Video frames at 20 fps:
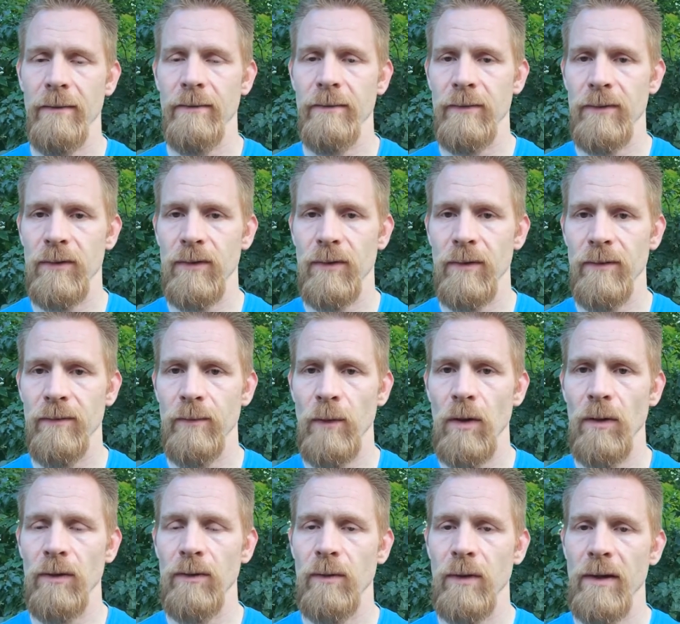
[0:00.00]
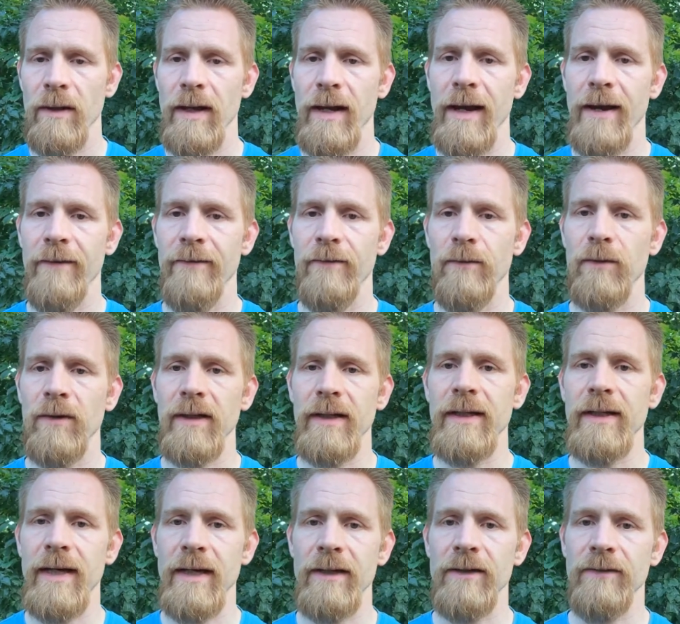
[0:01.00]
sort of mold where they have really
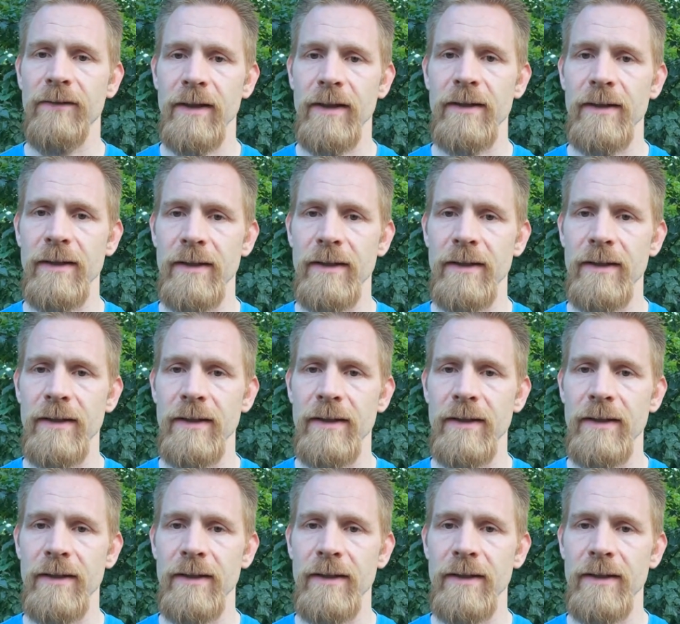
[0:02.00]
nice fancy